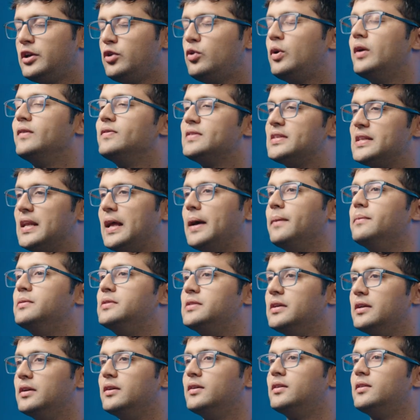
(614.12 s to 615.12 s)
do have
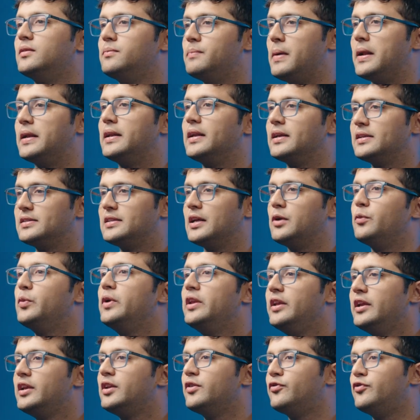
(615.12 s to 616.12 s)
slabs and metrics that
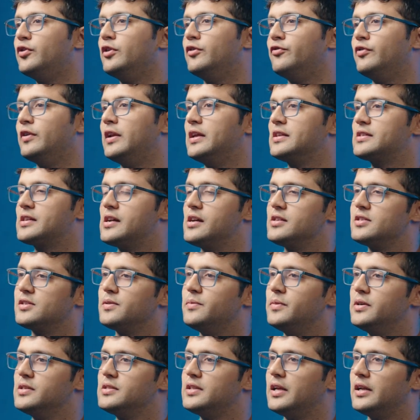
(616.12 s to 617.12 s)
we need to fulfill as
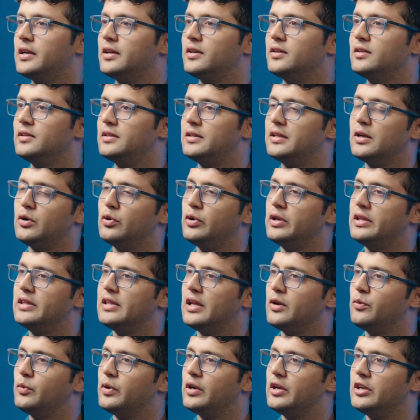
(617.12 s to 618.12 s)
customers that only
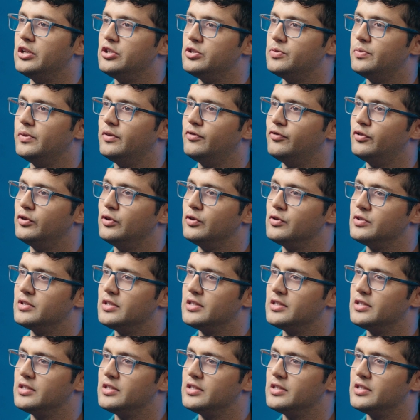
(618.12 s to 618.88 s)
then we're eligible for those